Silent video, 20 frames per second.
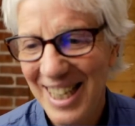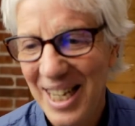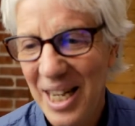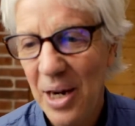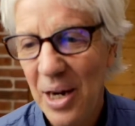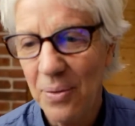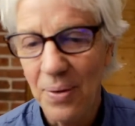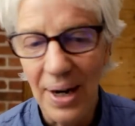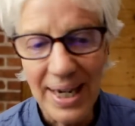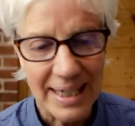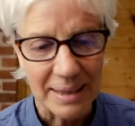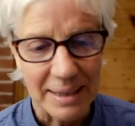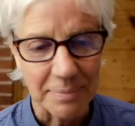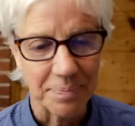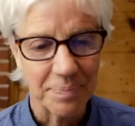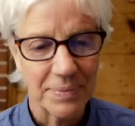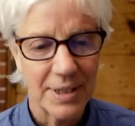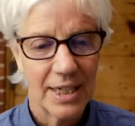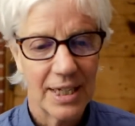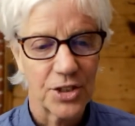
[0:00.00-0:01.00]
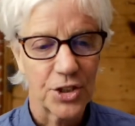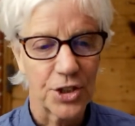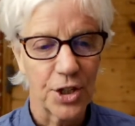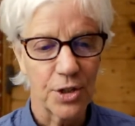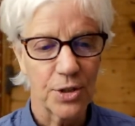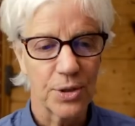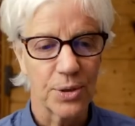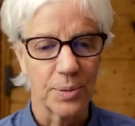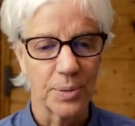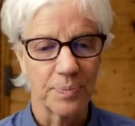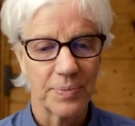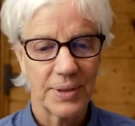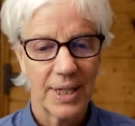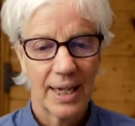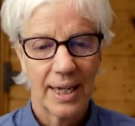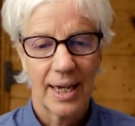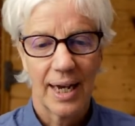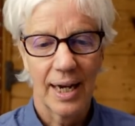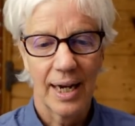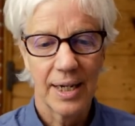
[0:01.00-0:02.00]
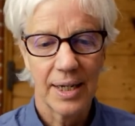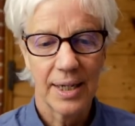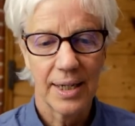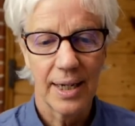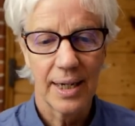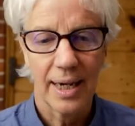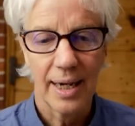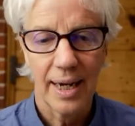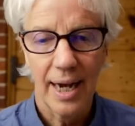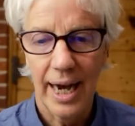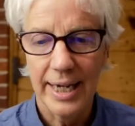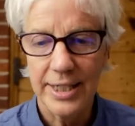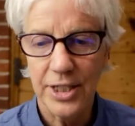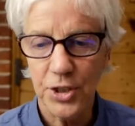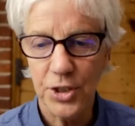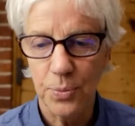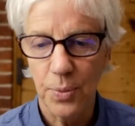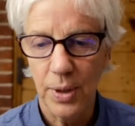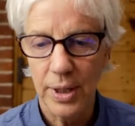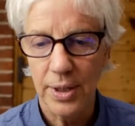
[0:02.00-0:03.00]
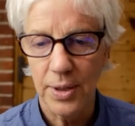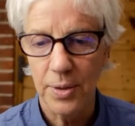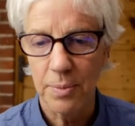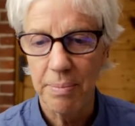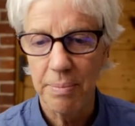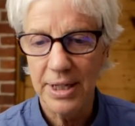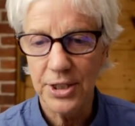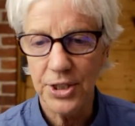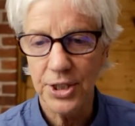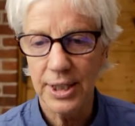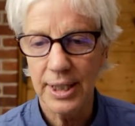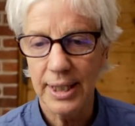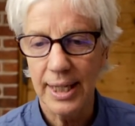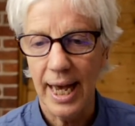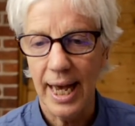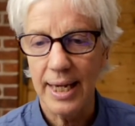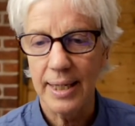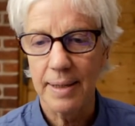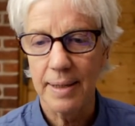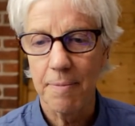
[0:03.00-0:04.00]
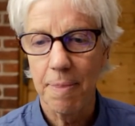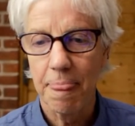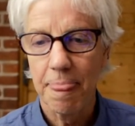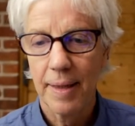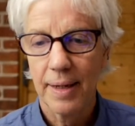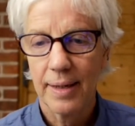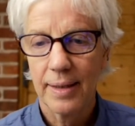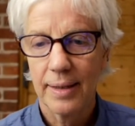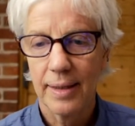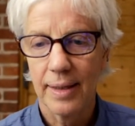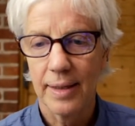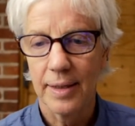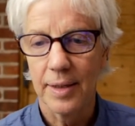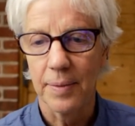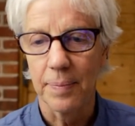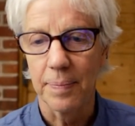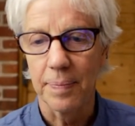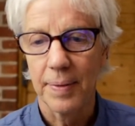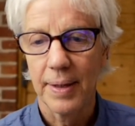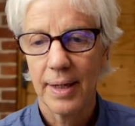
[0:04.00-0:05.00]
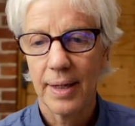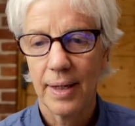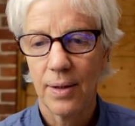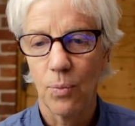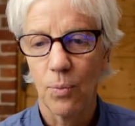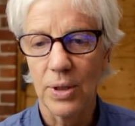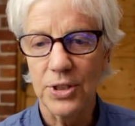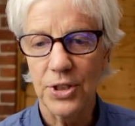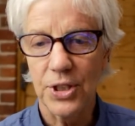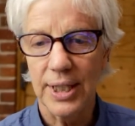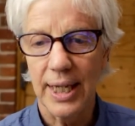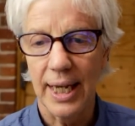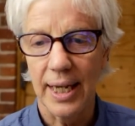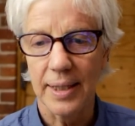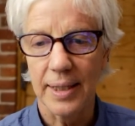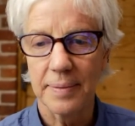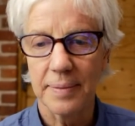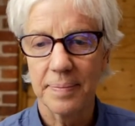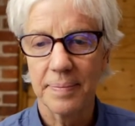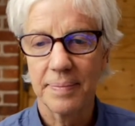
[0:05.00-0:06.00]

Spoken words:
Right. So I just want to mention that once again,